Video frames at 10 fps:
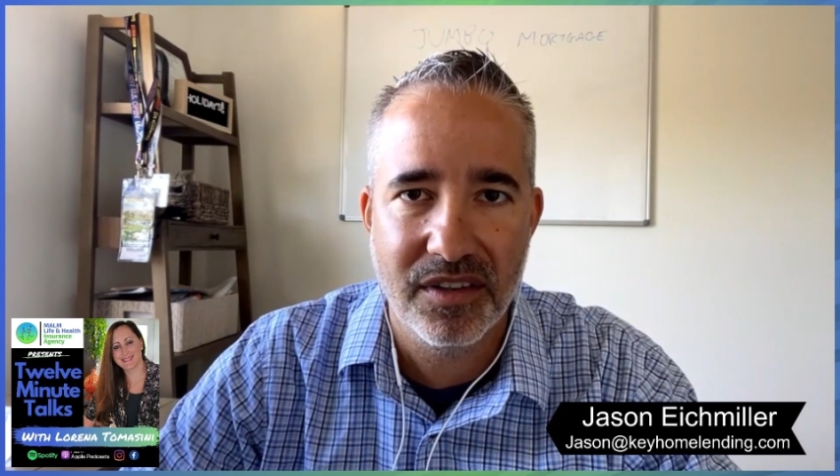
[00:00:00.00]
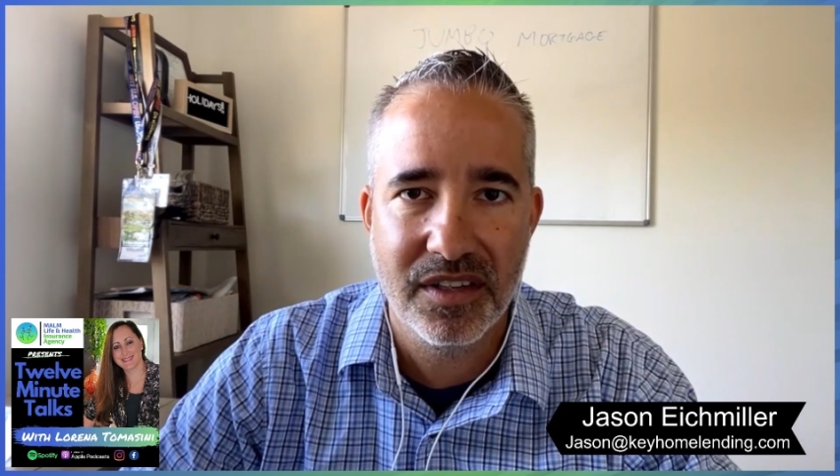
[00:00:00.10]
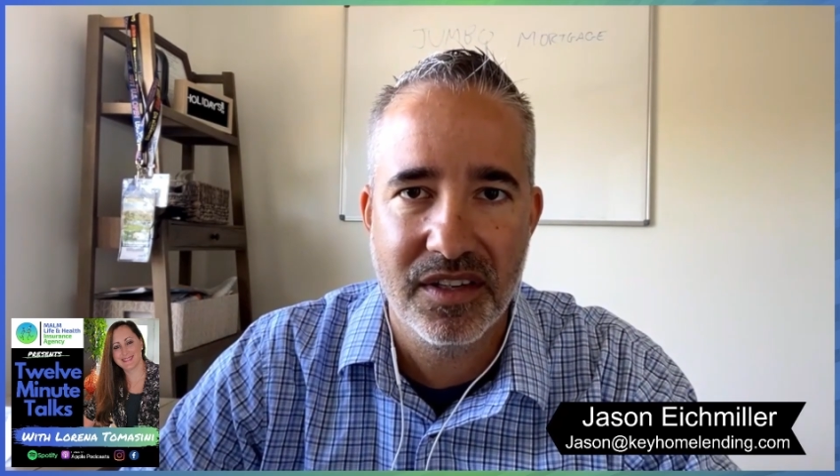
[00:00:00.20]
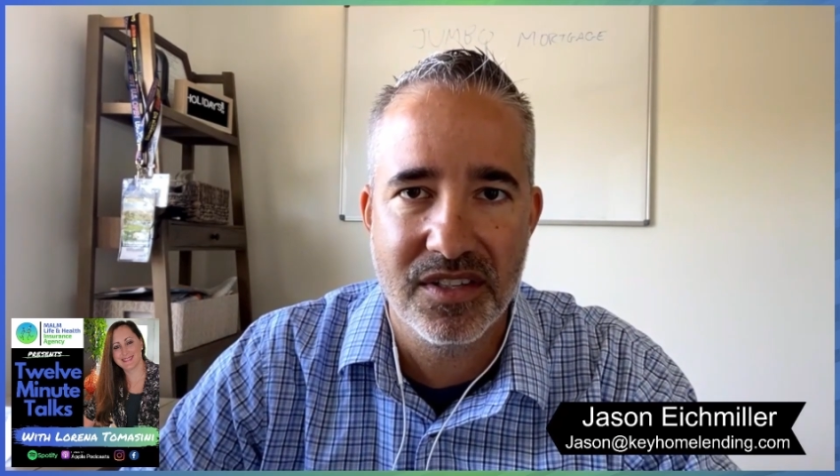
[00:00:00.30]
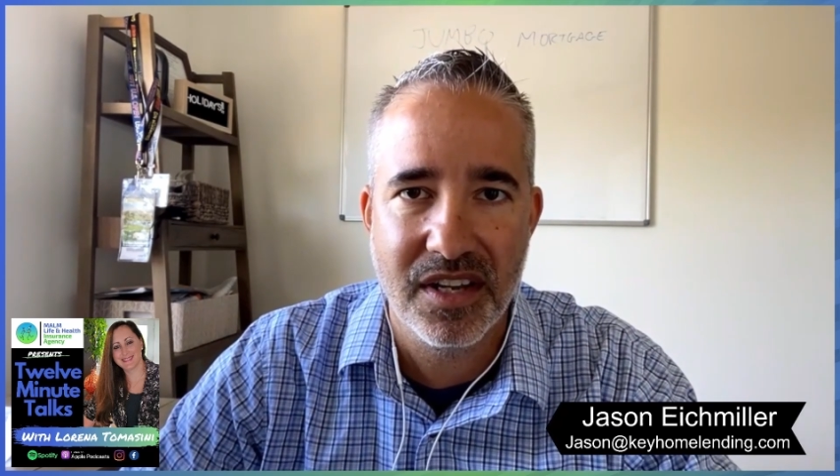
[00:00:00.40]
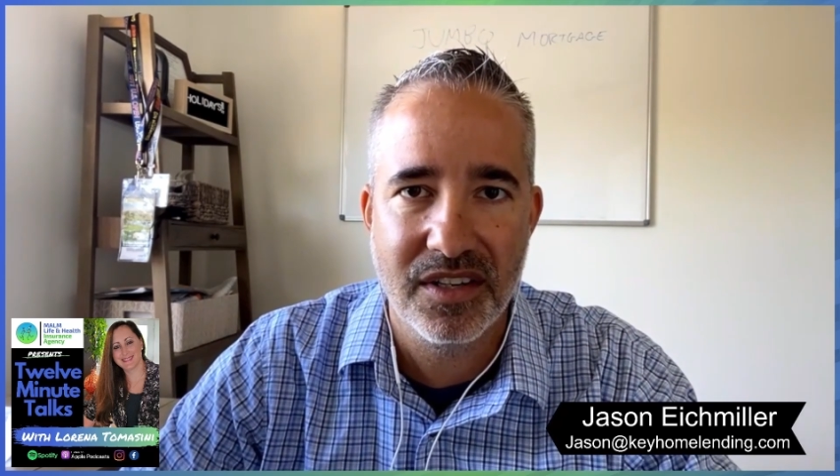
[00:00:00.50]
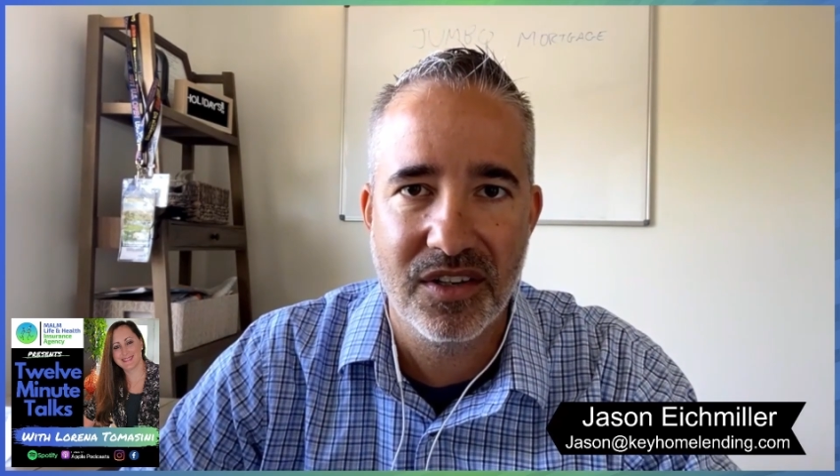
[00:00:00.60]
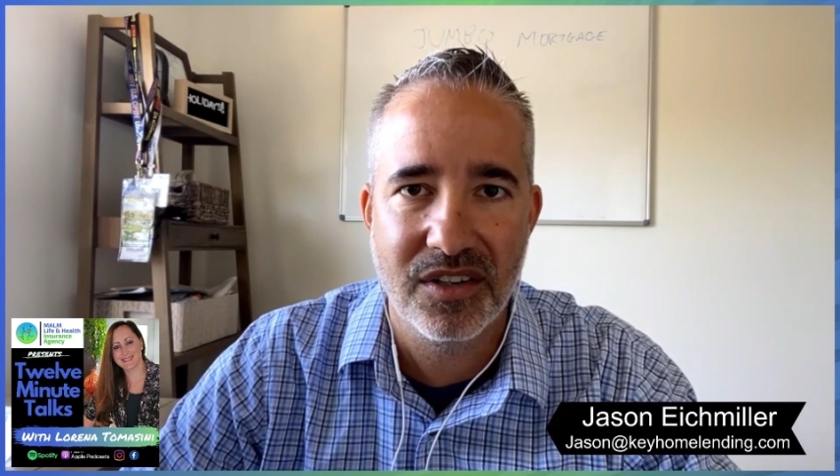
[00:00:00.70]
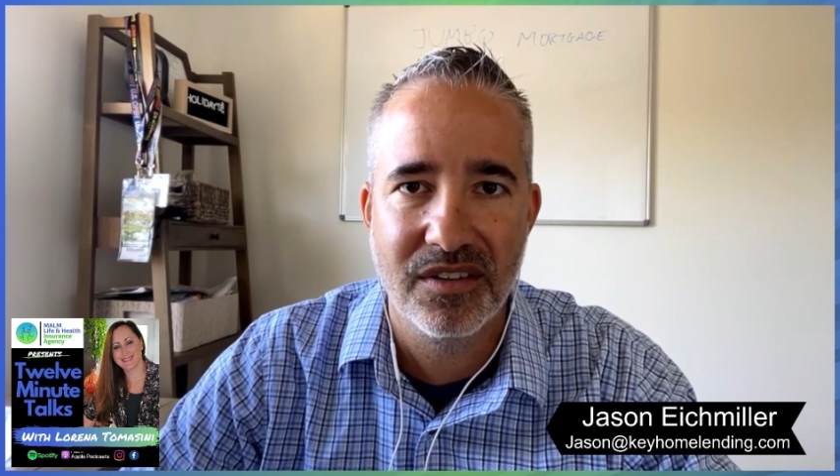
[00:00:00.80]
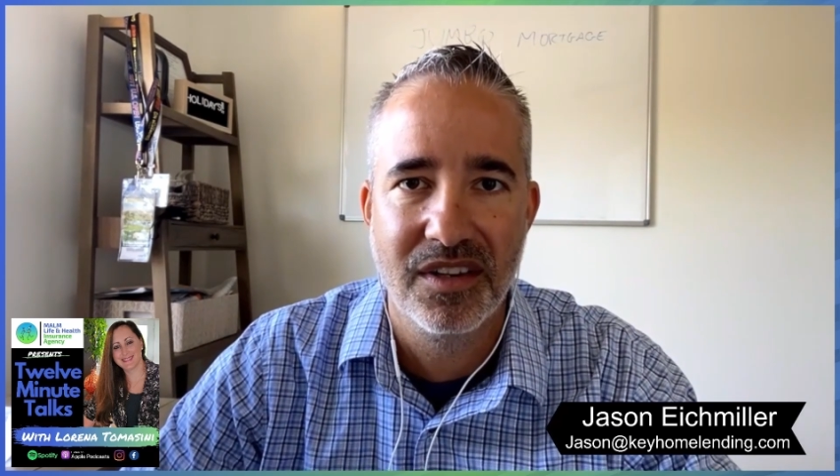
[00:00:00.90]
because then
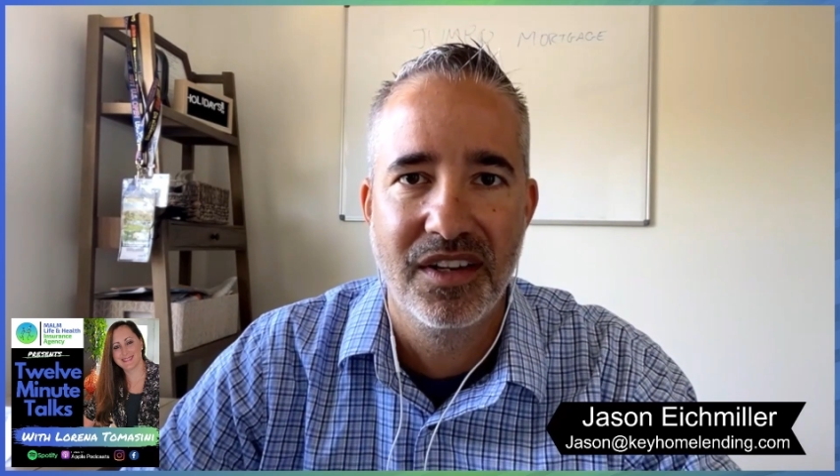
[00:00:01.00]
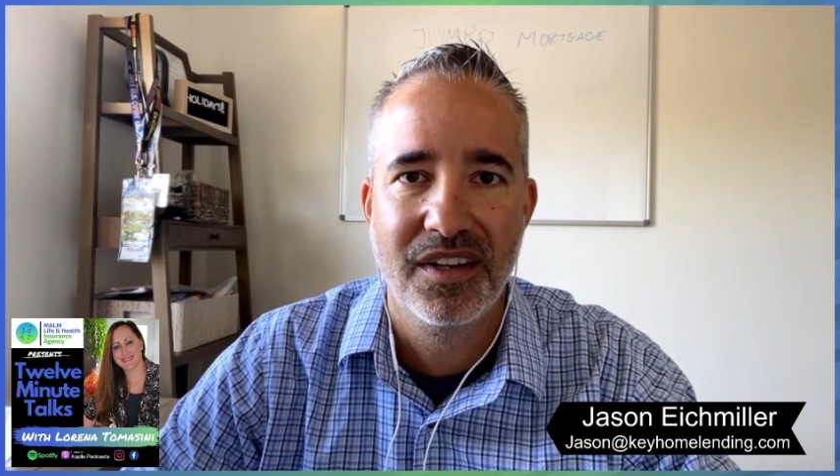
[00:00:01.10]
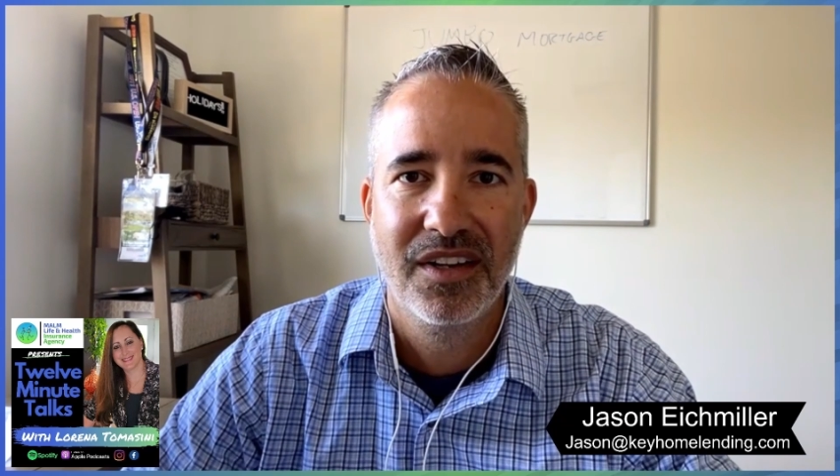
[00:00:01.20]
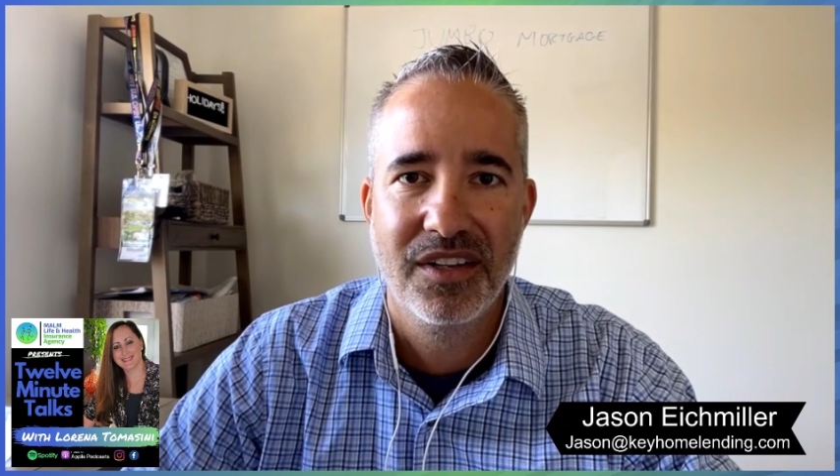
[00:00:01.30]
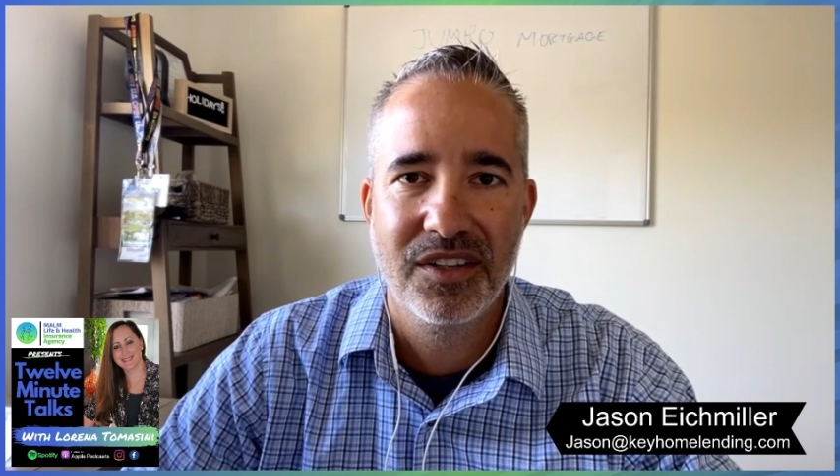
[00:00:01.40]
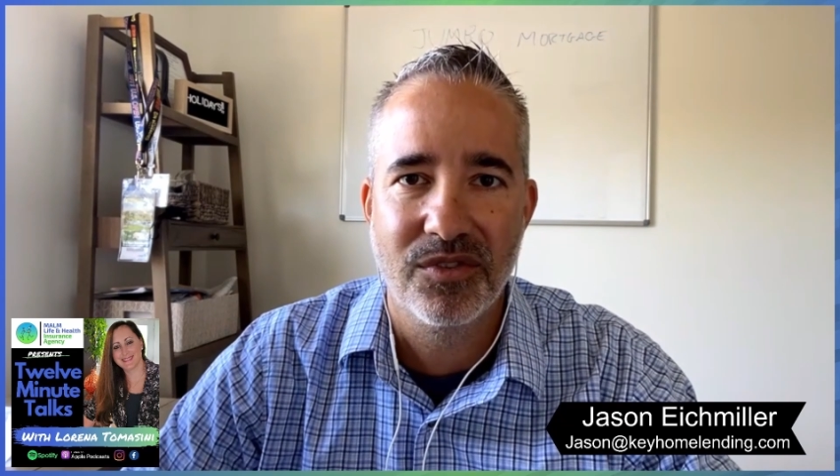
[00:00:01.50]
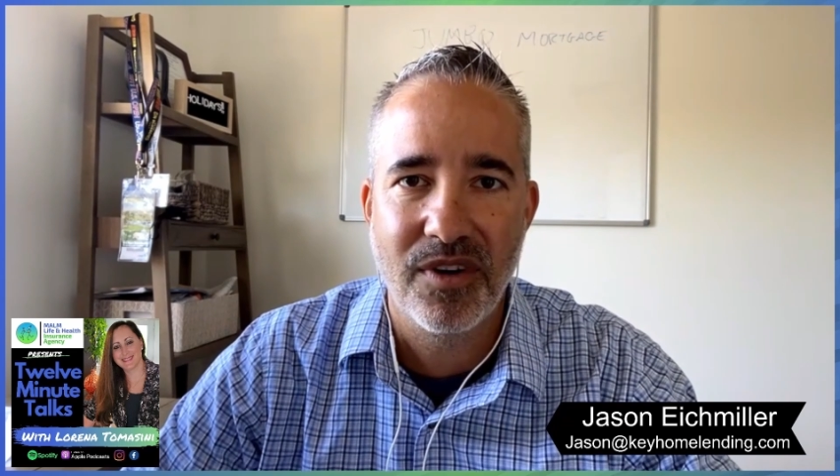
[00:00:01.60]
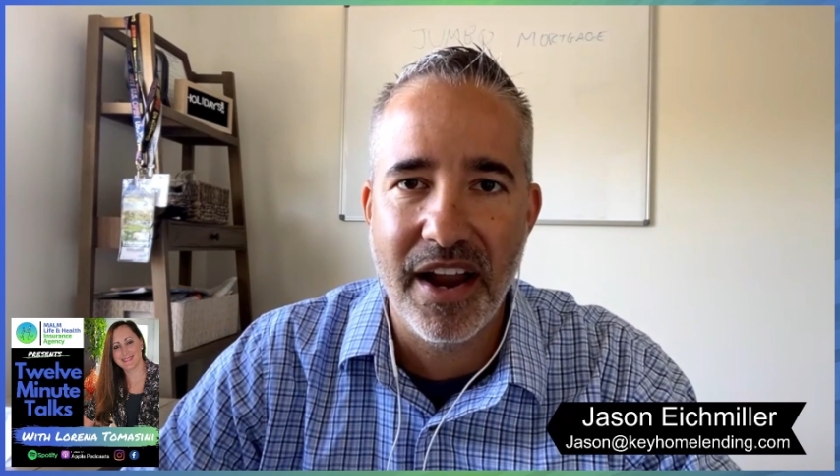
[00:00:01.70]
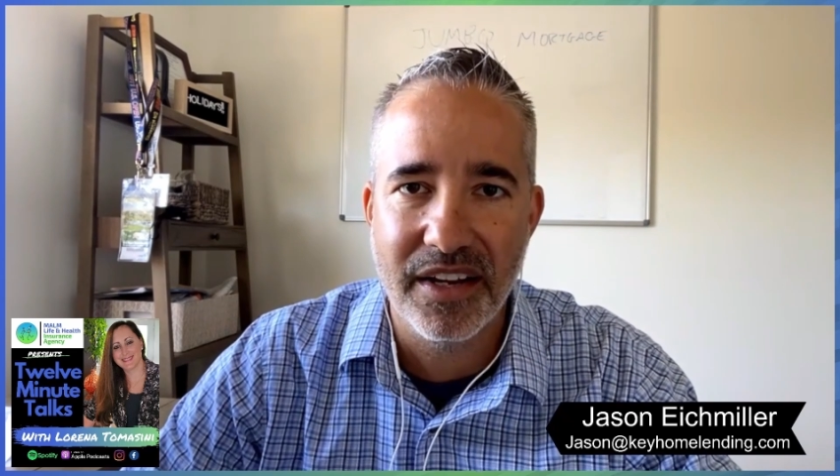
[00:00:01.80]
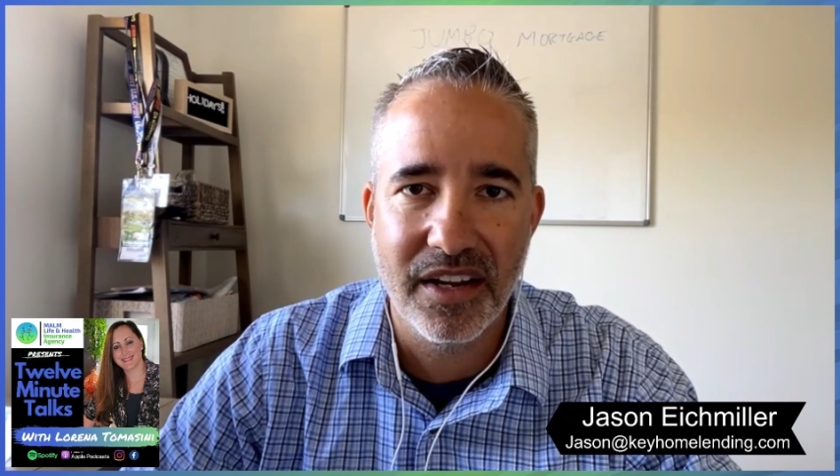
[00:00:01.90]
you're
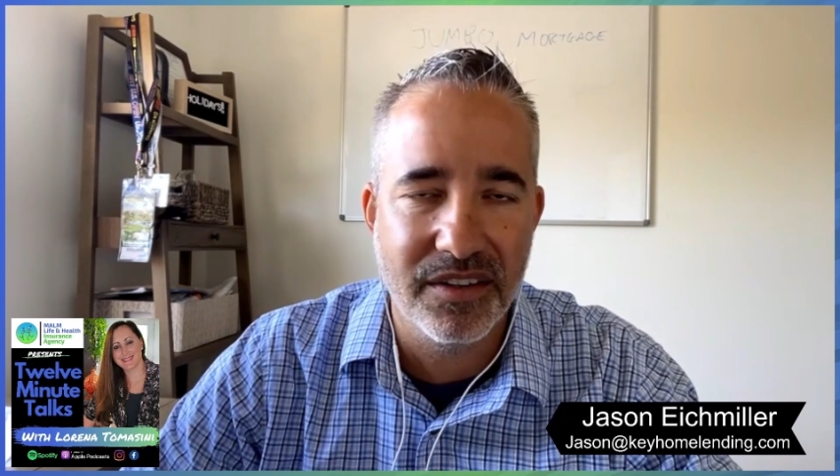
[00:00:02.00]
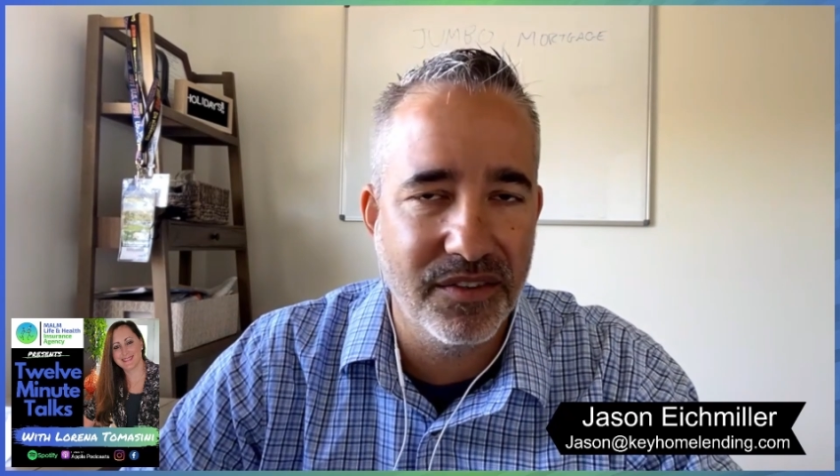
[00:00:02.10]
riding on,